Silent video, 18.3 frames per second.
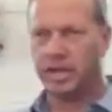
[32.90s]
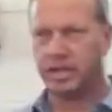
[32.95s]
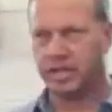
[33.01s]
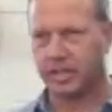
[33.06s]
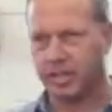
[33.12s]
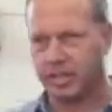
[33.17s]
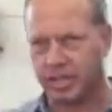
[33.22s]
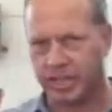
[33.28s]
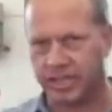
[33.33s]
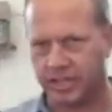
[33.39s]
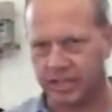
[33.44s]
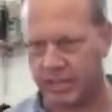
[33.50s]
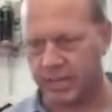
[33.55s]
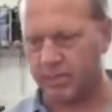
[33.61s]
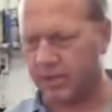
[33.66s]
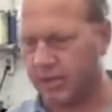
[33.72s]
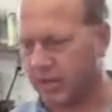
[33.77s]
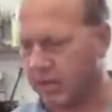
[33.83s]
basically
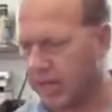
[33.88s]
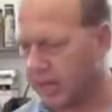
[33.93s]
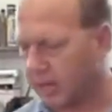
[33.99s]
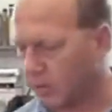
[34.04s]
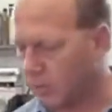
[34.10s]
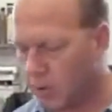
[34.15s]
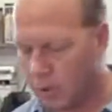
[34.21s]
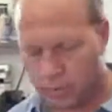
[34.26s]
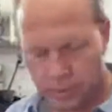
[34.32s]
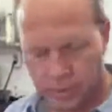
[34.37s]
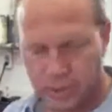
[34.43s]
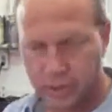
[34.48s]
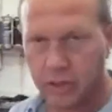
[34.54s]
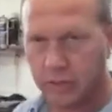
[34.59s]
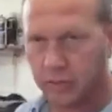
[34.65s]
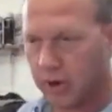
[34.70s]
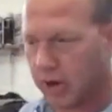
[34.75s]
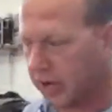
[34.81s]
simulating what we're
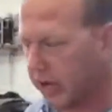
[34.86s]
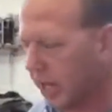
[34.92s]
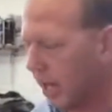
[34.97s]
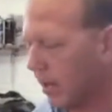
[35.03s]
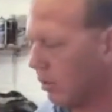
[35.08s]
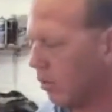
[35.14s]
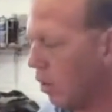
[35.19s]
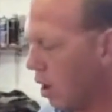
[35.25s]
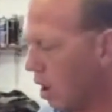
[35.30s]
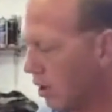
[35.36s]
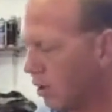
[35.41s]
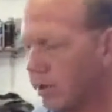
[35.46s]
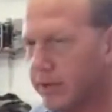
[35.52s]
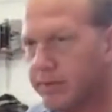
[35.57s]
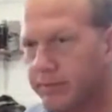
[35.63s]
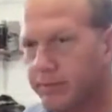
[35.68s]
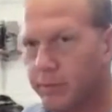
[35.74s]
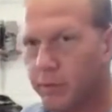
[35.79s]
doing running out the
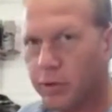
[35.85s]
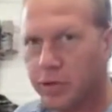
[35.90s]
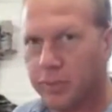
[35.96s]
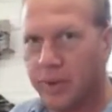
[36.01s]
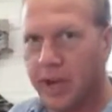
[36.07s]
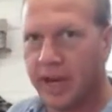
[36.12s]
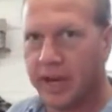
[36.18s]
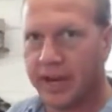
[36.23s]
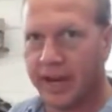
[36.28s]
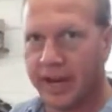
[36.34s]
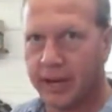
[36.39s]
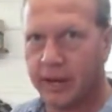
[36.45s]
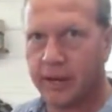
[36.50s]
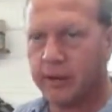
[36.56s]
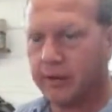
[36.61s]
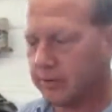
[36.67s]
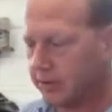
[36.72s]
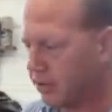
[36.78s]
water at 40 mile an
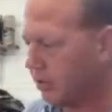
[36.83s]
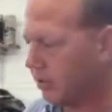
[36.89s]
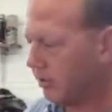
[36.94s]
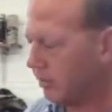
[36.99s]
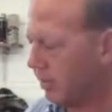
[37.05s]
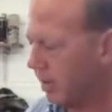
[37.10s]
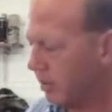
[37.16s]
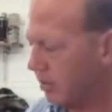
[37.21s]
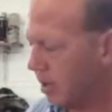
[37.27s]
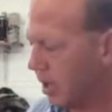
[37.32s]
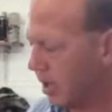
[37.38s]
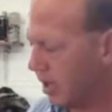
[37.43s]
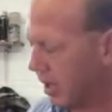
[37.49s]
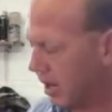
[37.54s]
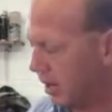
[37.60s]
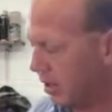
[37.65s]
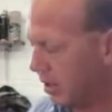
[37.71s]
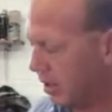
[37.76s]
hour, 35
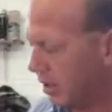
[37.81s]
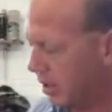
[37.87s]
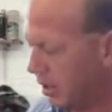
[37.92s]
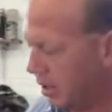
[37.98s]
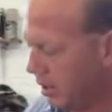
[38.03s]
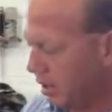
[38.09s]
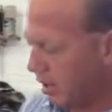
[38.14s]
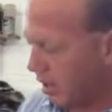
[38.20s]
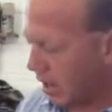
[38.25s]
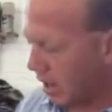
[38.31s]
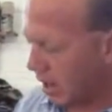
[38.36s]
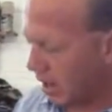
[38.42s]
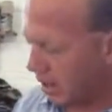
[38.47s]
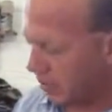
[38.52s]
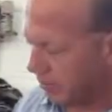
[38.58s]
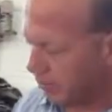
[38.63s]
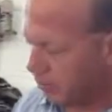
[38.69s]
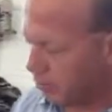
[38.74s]
mile an hour.
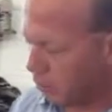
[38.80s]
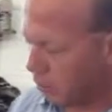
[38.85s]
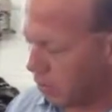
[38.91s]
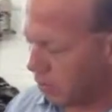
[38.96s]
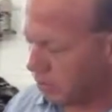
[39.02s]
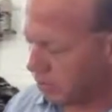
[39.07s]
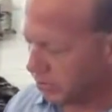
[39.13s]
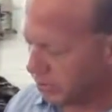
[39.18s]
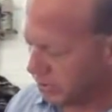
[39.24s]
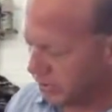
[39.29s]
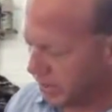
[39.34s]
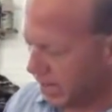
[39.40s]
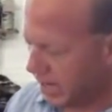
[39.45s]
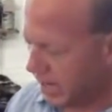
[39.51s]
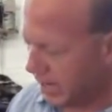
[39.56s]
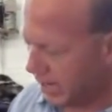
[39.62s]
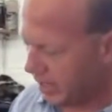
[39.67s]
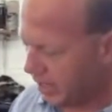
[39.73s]
Uh, what we'll
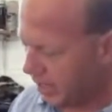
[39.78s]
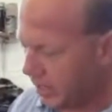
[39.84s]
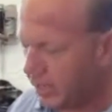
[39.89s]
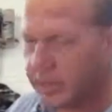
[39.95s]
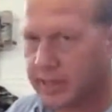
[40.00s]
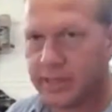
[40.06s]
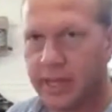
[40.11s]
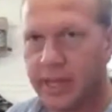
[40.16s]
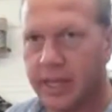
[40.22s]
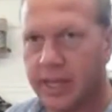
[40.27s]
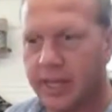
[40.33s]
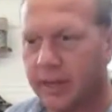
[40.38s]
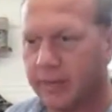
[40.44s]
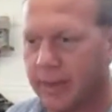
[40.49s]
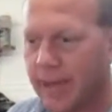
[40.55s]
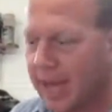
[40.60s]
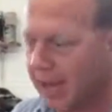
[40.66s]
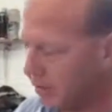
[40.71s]
see is
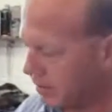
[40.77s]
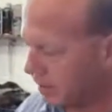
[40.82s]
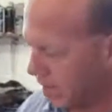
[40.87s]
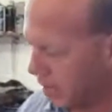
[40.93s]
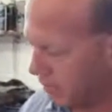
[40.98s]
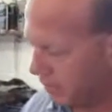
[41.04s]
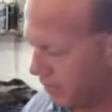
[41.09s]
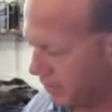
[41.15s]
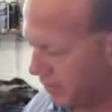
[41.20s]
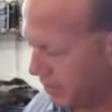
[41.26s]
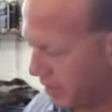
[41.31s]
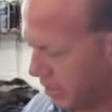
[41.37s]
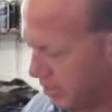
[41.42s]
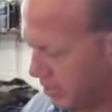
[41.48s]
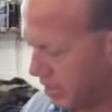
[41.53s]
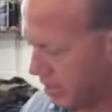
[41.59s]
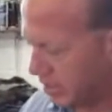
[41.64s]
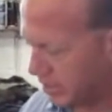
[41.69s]
in about 10 to
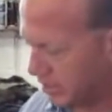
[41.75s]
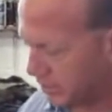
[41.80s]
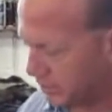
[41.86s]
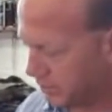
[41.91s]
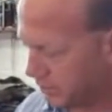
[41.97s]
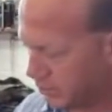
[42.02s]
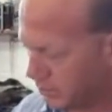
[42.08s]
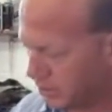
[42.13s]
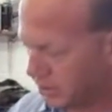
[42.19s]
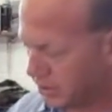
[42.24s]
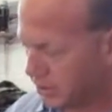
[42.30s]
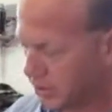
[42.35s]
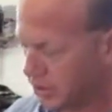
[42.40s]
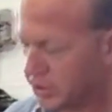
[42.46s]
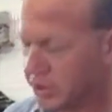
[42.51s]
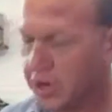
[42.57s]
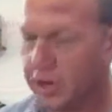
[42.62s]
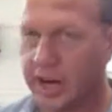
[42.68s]
15 minutes, this fuel is
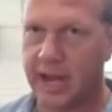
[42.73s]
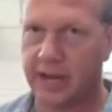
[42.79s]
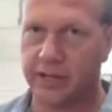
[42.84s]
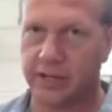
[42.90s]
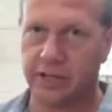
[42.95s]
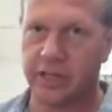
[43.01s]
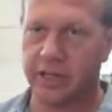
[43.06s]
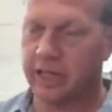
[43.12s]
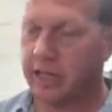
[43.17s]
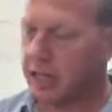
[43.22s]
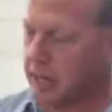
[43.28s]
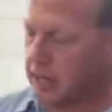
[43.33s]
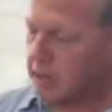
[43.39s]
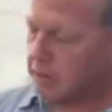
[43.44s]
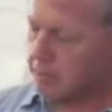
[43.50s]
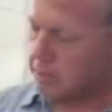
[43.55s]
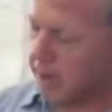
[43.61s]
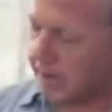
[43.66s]
going to start actually
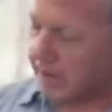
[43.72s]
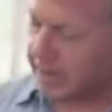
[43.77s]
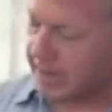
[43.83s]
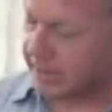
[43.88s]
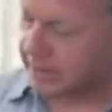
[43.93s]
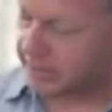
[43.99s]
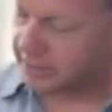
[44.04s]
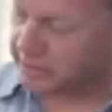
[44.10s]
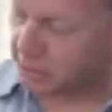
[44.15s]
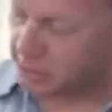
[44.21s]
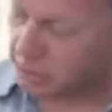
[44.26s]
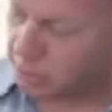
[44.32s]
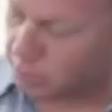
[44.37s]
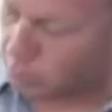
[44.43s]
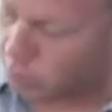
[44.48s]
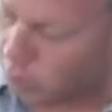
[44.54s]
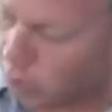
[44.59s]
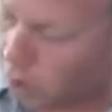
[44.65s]
making its
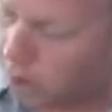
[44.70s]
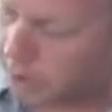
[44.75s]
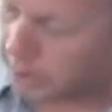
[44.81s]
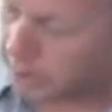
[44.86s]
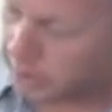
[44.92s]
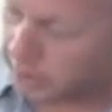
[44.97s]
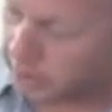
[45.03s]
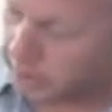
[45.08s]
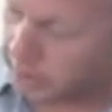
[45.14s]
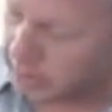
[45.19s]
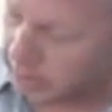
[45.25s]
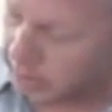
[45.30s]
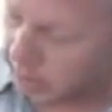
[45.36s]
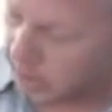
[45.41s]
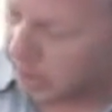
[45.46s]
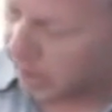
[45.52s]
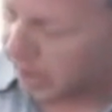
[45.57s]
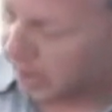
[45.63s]
own water,
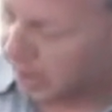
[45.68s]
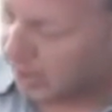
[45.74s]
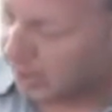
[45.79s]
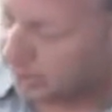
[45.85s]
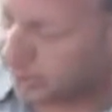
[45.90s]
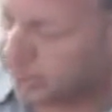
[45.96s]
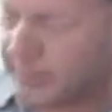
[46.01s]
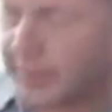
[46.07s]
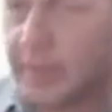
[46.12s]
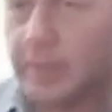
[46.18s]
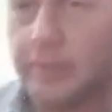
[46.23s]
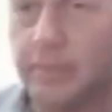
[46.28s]
um,